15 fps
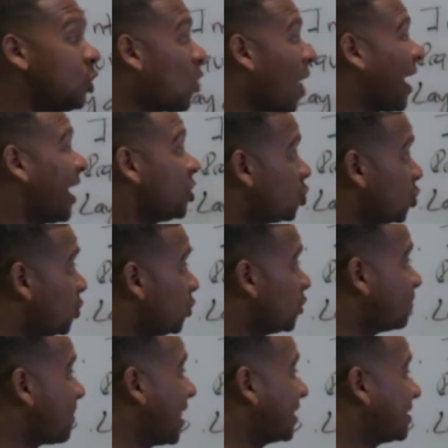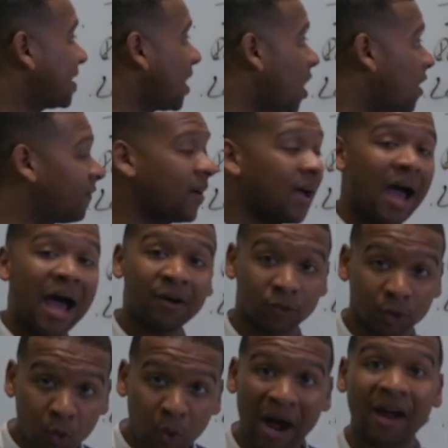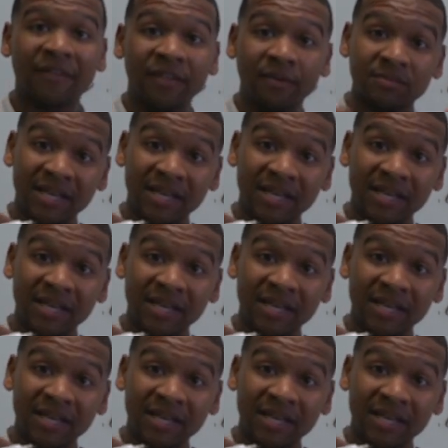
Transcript: I introduce myself, I require them